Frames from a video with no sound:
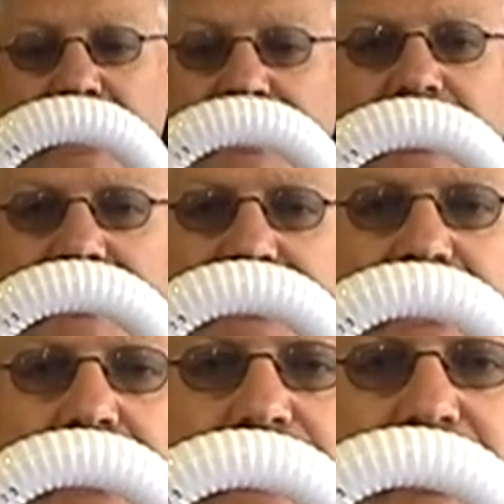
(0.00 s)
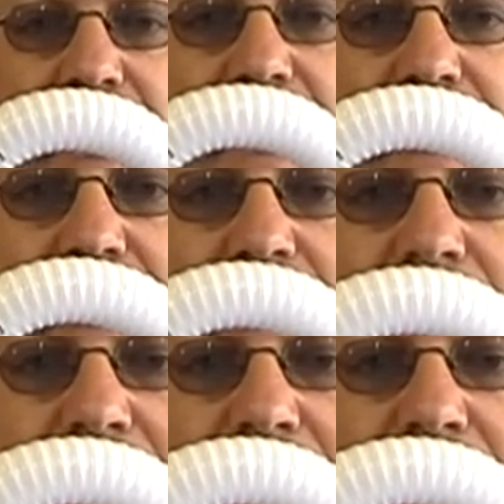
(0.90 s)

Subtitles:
I can get this tighter if I needed to.